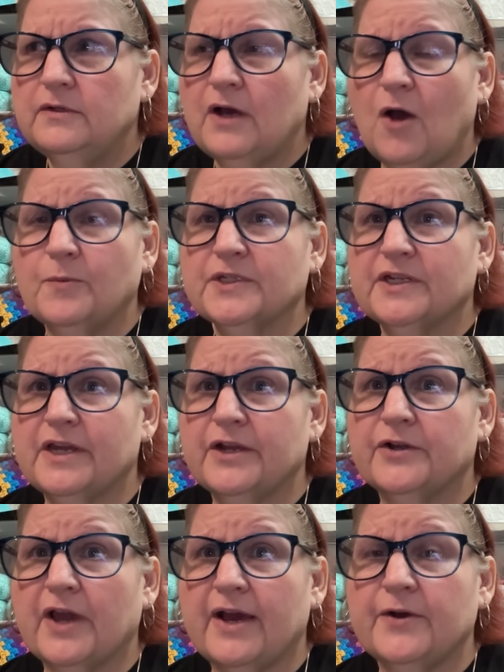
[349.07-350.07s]
almost a
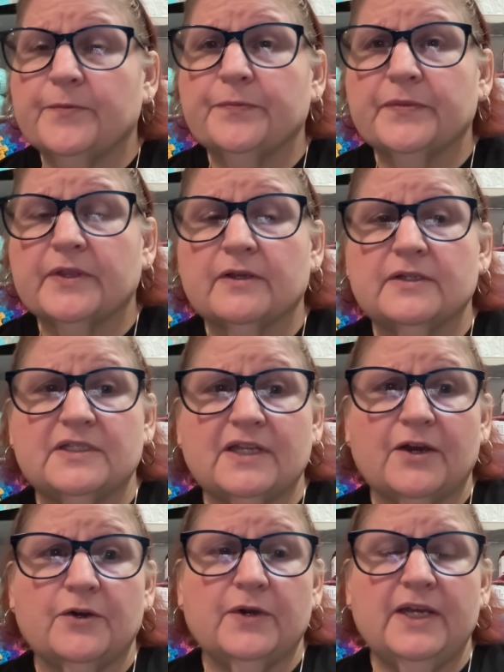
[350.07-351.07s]
year now.
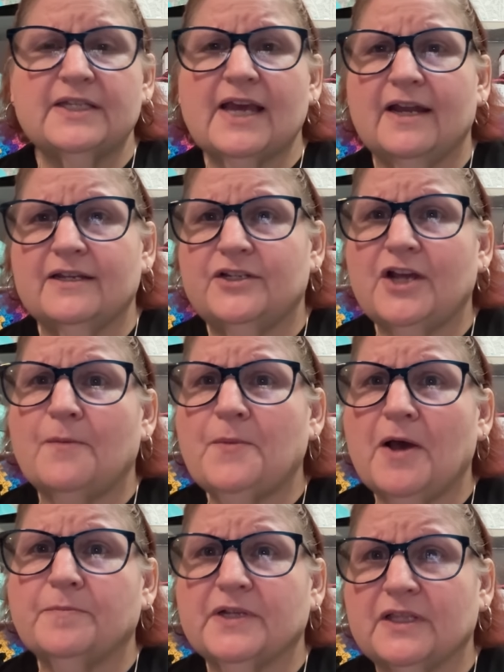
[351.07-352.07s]
So he's kind of job
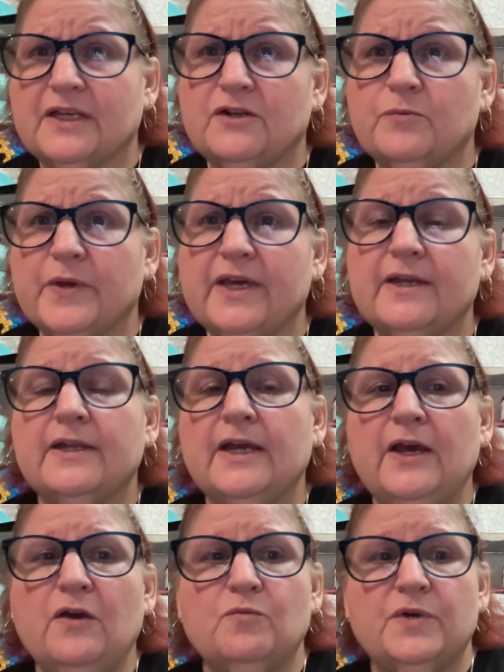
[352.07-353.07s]
hopped a little bit,
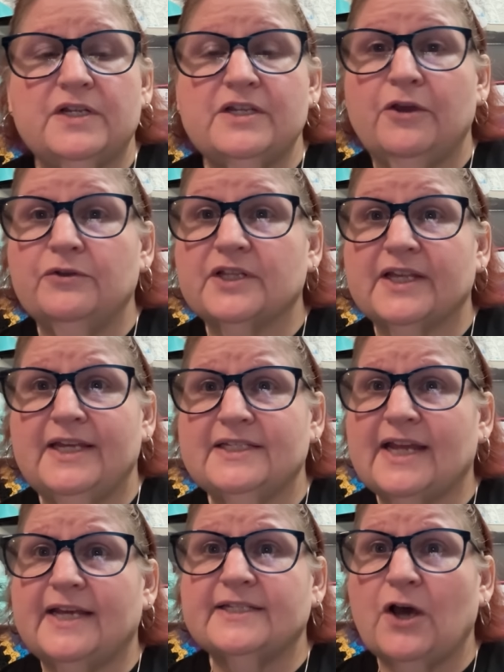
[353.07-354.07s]
but usually he
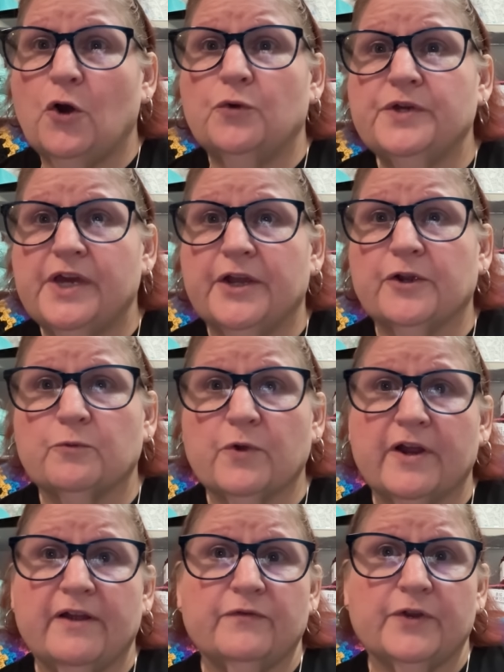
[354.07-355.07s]
stays a whole year
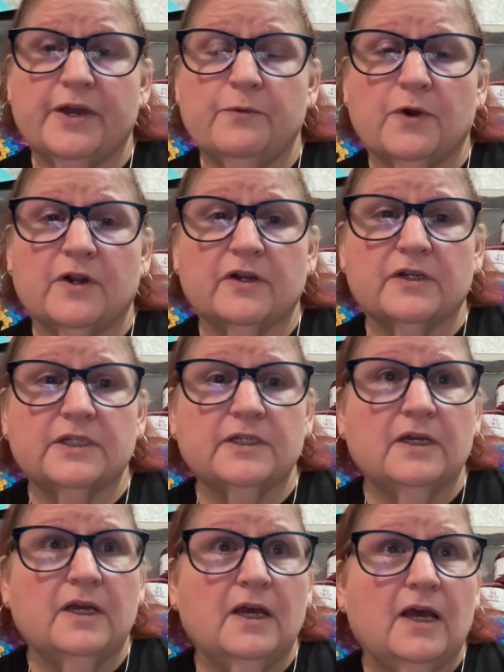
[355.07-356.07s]
wherever he works.
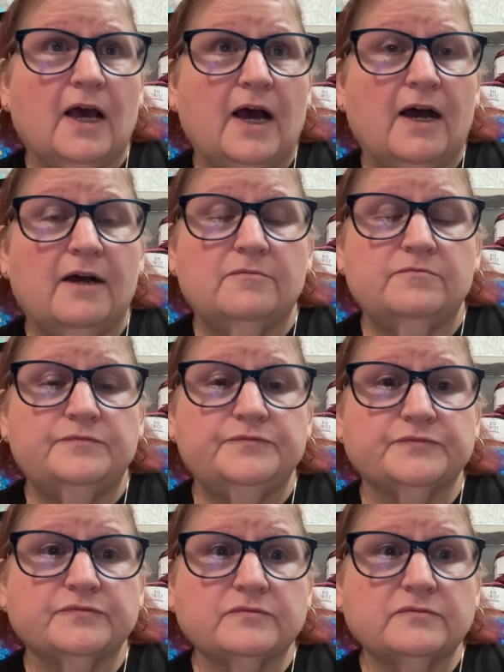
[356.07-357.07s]

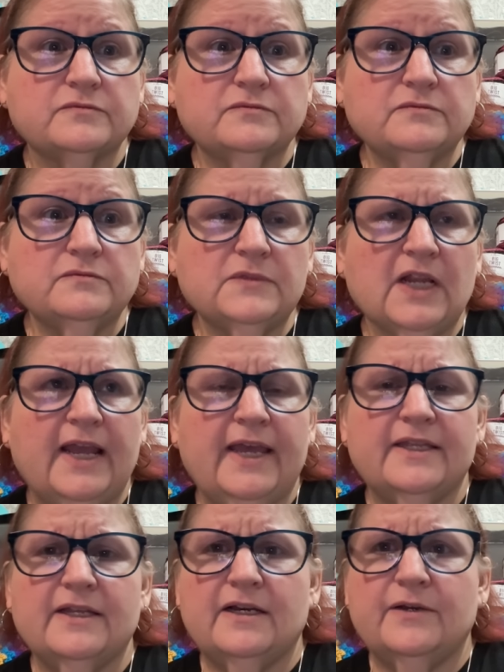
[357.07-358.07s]

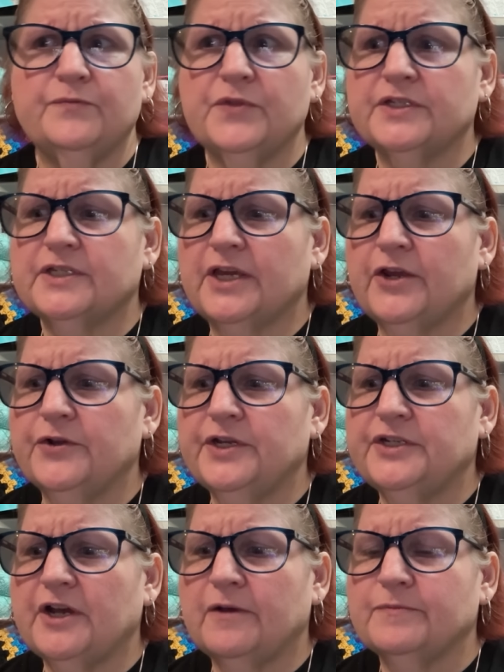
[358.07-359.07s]
In the security
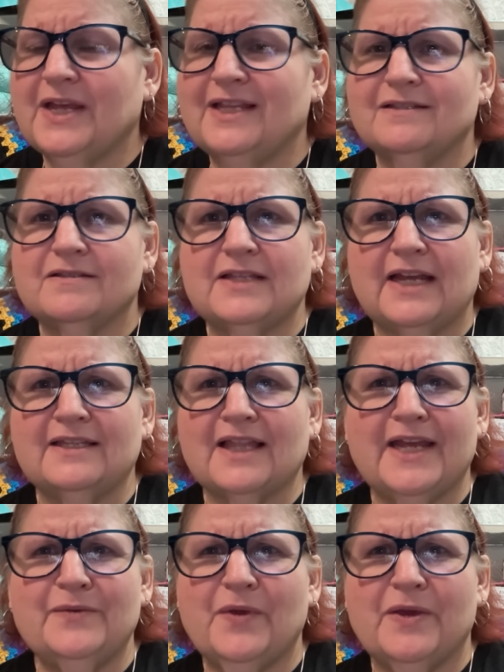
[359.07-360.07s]
job, they
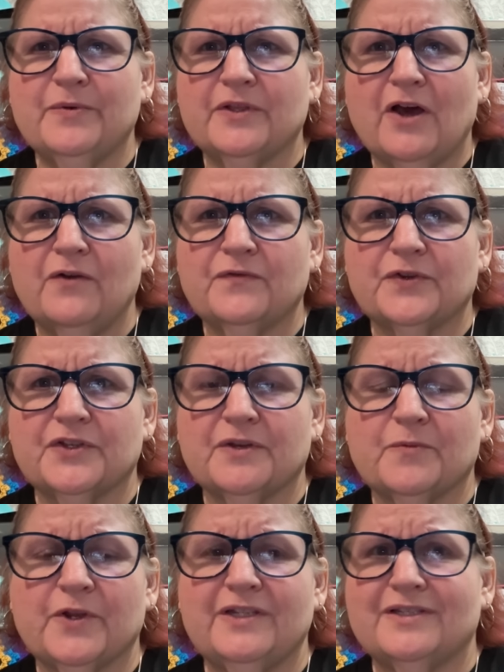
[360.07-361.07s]
laid people off for
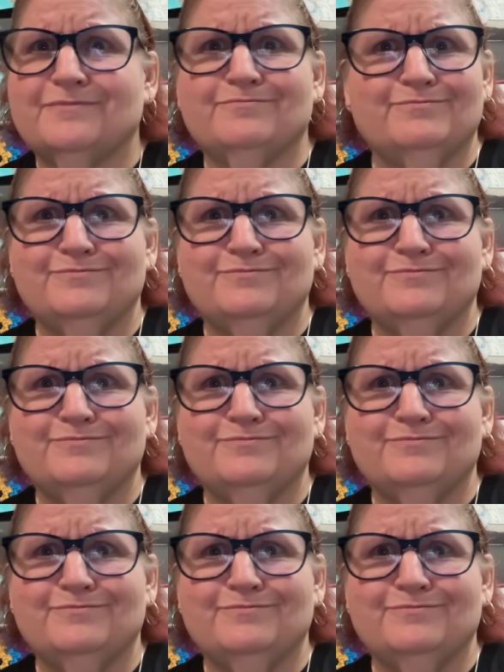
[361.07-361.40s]
some reason.